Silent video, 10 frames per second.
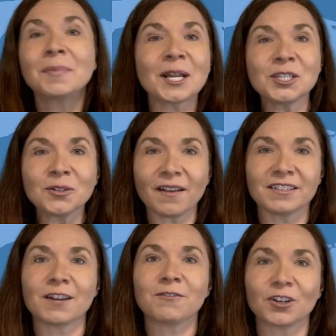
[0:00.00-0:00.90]
But I do have
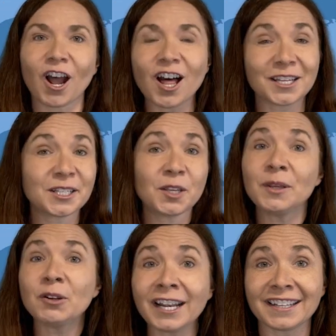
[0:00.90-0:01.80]
several colleagues who'd
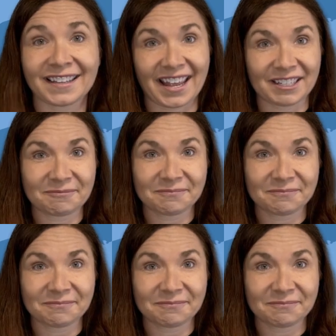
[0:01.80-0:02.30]
be great at that.